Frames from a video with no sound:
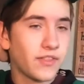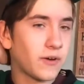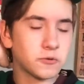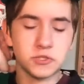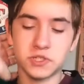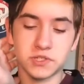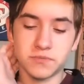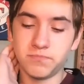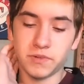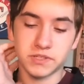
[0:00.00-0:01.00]
that was just
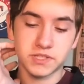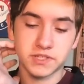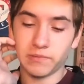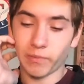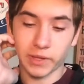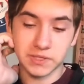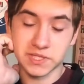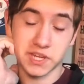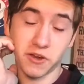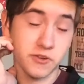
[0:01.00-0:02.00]
a, like a
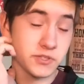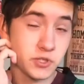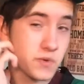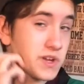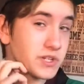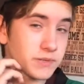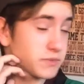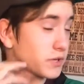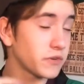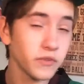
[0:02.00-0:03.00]
scary situation. I'm
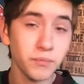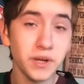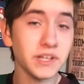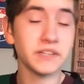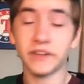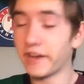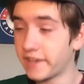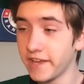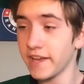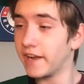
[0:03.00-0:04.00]
sorry for the pun. I, I
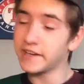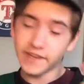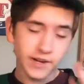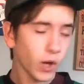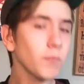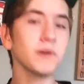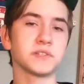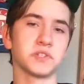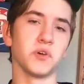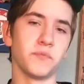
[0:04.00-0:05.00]
can't. I can't help
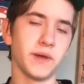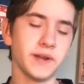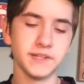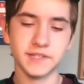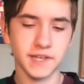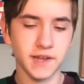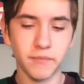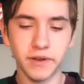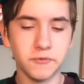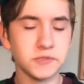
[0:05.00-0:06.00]
myself, man. I just can't.
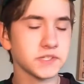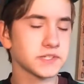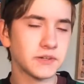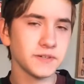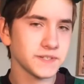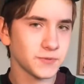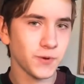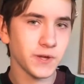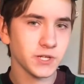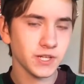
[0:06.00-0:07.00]
But it was a scary
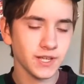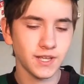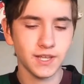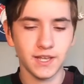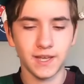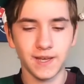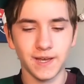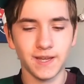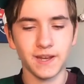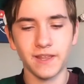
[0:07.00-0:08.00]
situation,
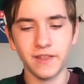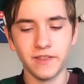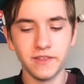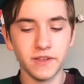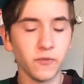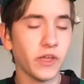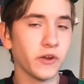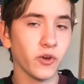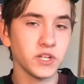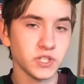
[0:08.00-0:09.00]
and he definitely had
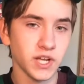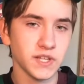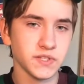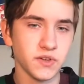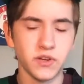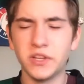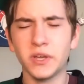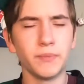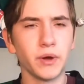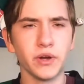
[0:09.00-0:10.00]
a great chance there. He
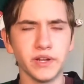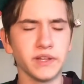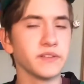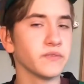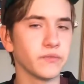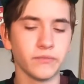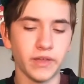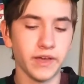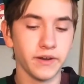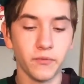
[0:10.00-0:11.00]
could have buried it,
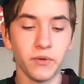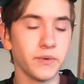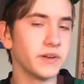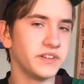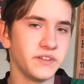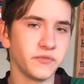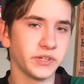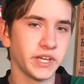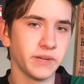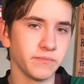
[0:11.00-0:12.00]
and it would have been a
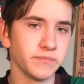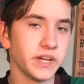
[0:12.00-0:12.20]
different game,